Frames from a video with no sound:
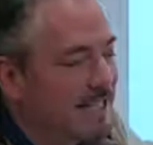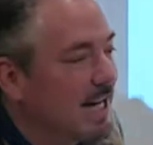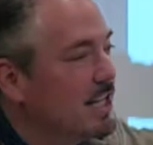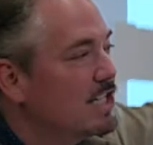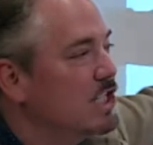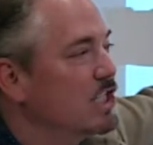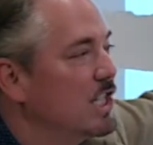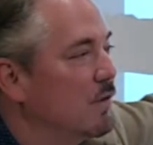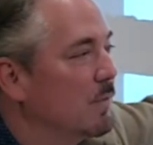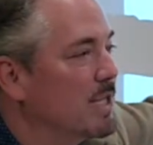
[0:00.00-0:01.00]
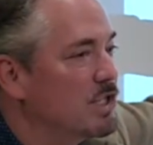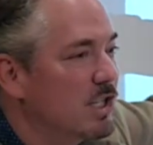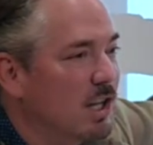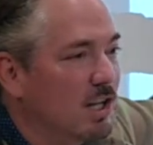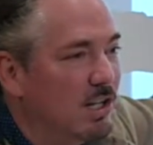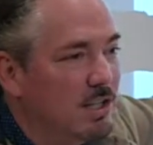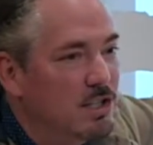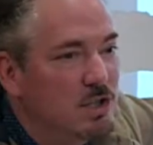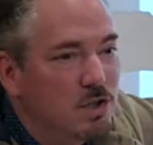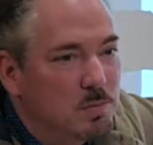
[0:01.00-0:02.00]
Now, this is the original
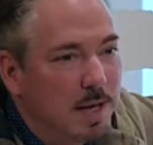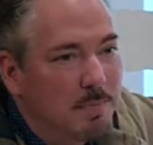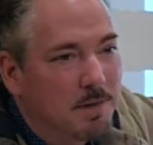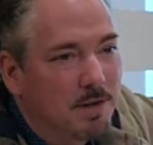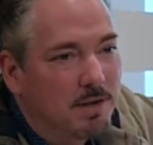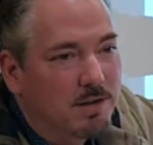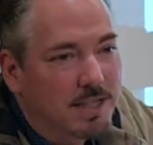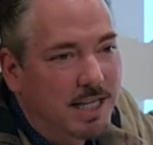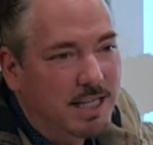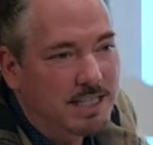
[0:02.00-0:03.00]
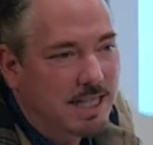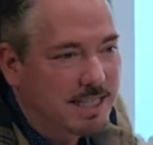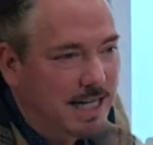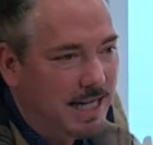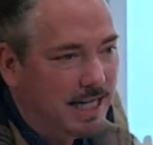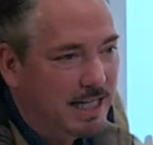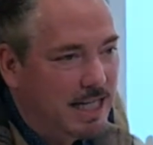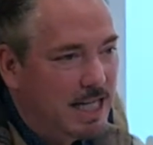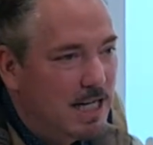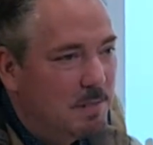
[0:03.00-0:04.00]
newspaper thing of the Titanic.
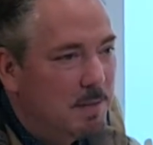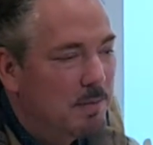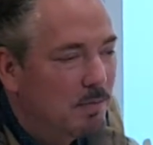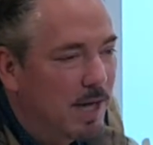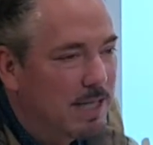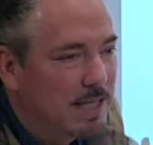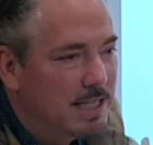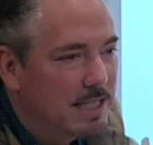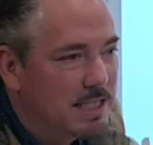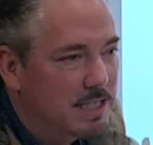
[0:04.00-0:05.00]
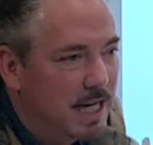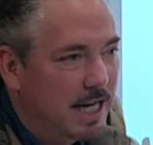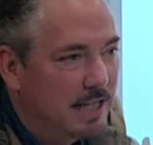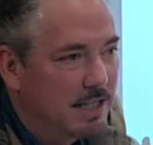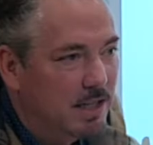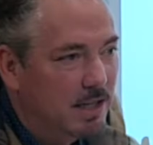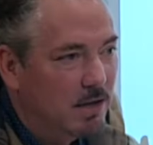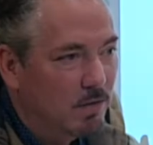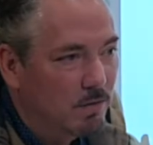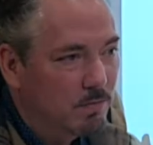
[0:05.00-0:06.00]
People read this and said,
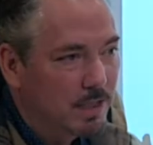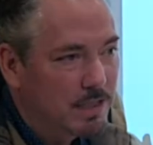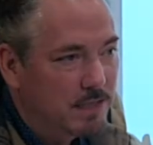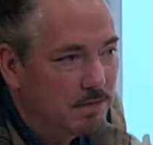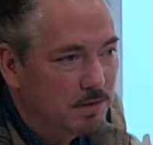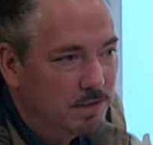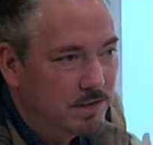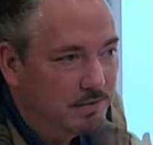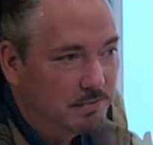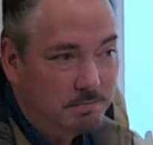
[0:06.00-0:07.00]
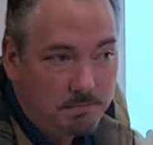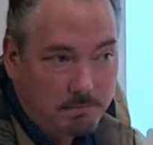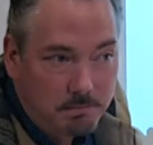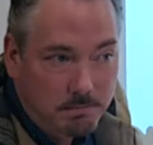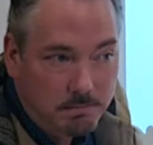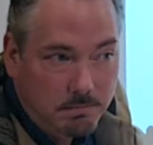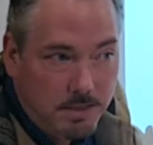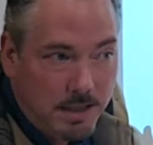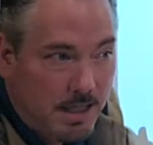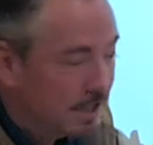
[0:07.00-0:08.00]
oh, that's interesting. Mm-hmm.
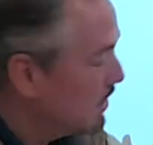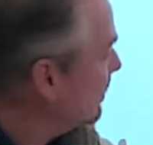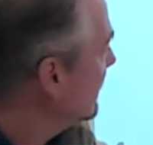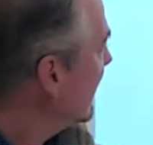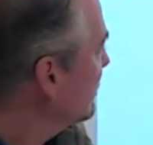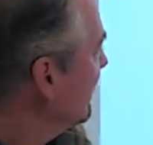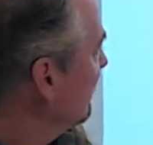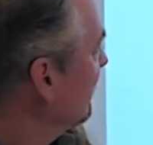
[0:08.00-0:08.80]
Go to the next one.